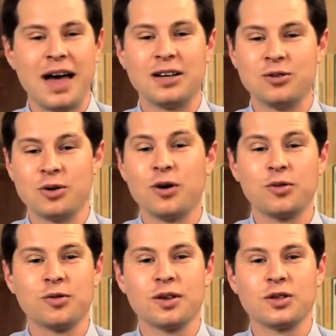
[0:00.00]
as you go
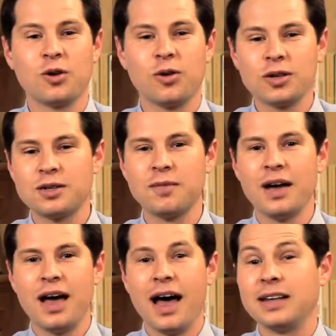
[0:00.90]
through this course,
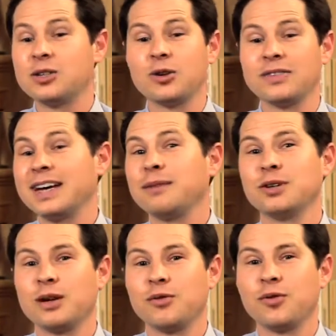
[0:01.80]
and certainly I'm
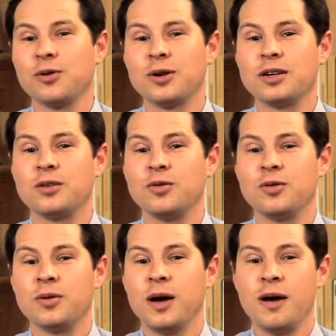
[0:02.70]
looking forward
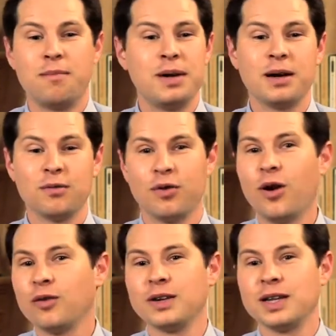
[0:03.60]
to being
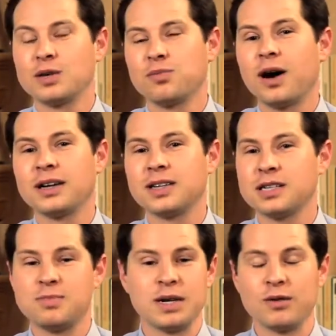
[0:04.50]
involved in this
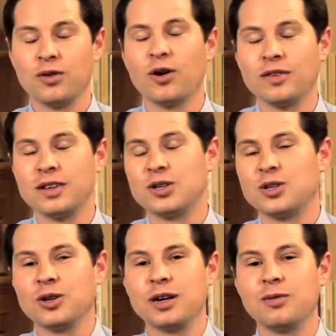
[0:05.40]
process, being involved in this
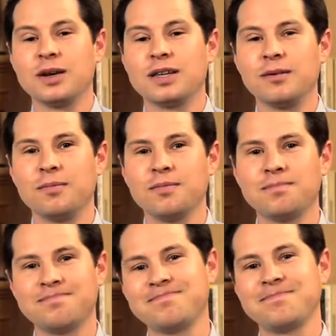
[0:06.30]
journey with you.
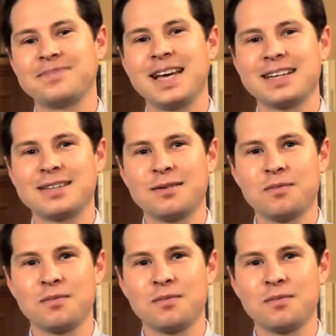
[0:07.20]
Thanks.